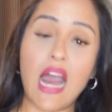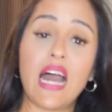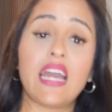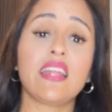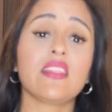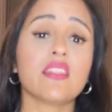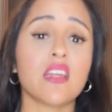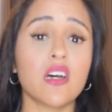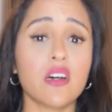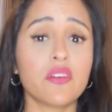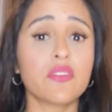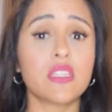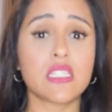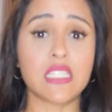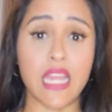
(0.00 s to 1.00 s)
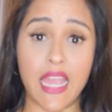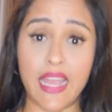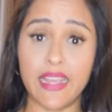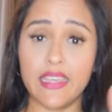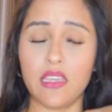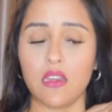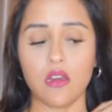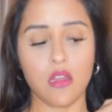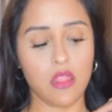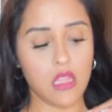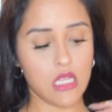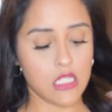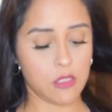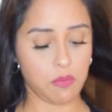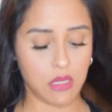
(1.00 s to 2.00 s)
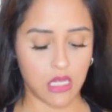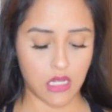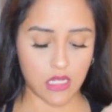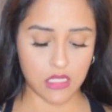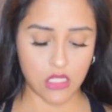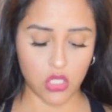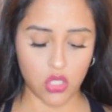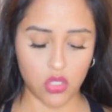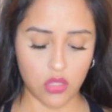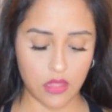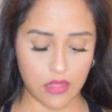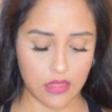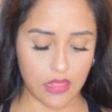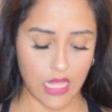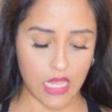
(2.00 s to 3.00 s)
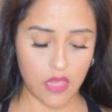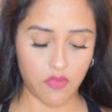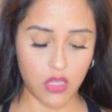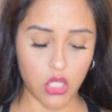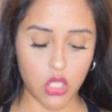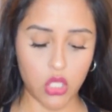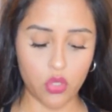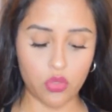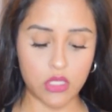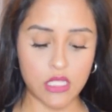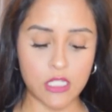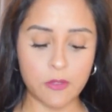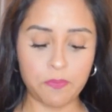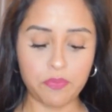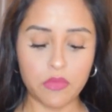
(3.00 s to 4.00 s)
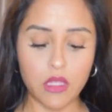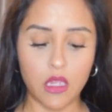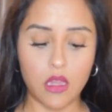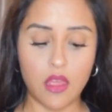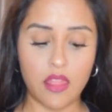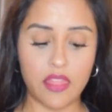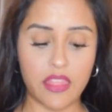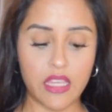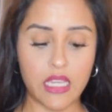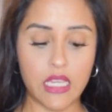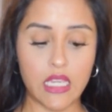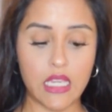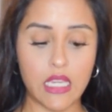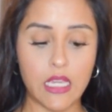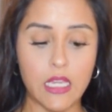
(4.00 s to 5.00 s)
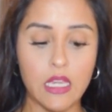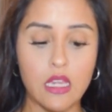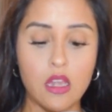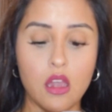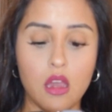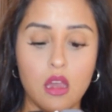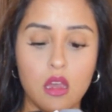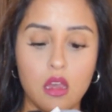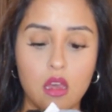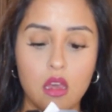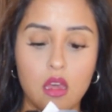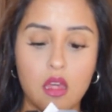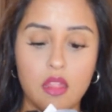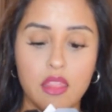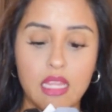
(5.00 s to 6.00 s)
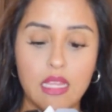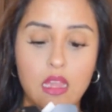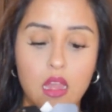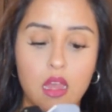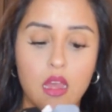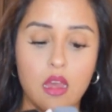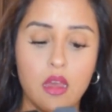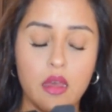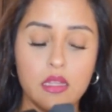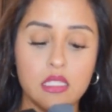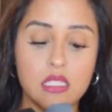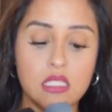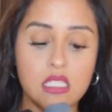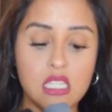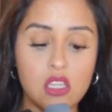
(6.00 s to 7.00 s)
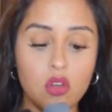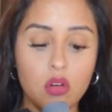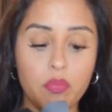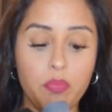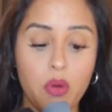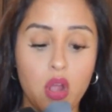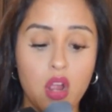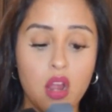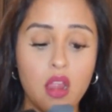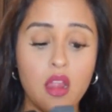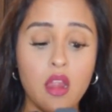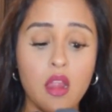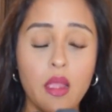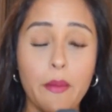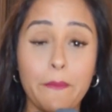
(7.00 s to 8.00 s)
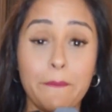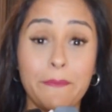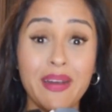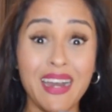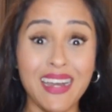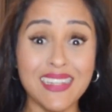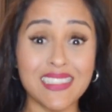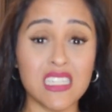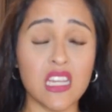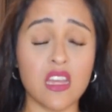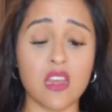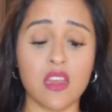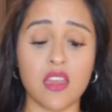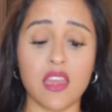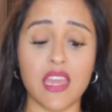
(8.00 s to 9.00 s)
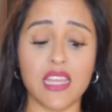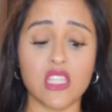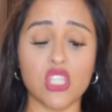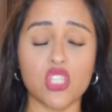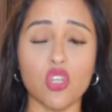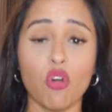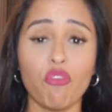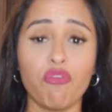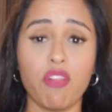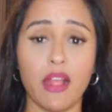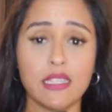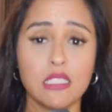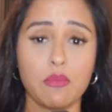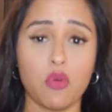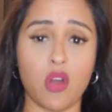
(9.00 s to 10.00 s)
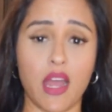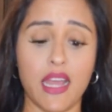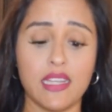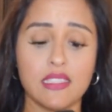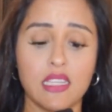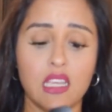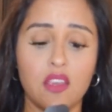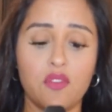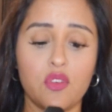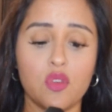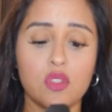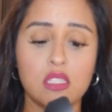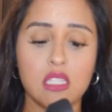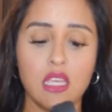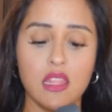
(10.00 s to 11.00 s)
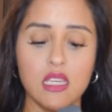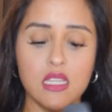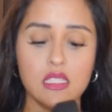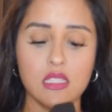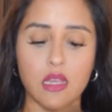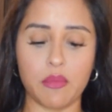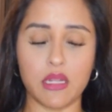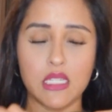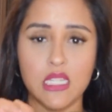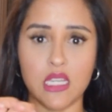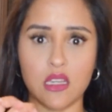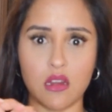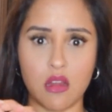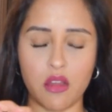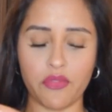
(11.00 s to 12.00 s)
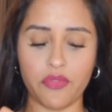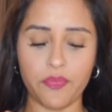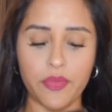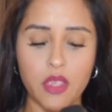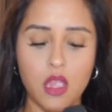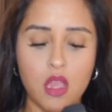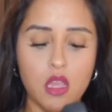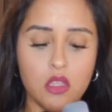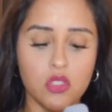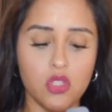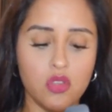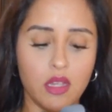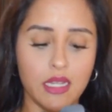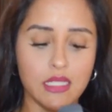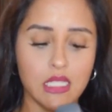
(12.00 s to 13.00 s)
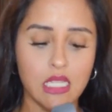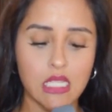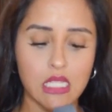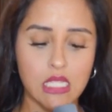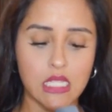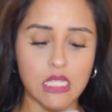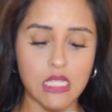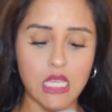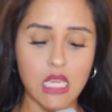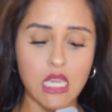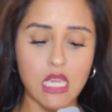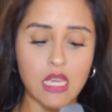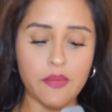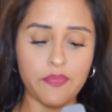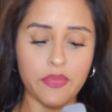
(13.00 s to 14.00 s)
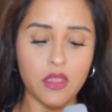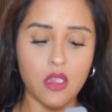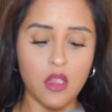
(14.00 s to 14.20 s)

I love the tagging on this because they've included the the uh, steel bar, but it's so flexible, guys. Like, if you see this, I'm gonna take it off so you guys can see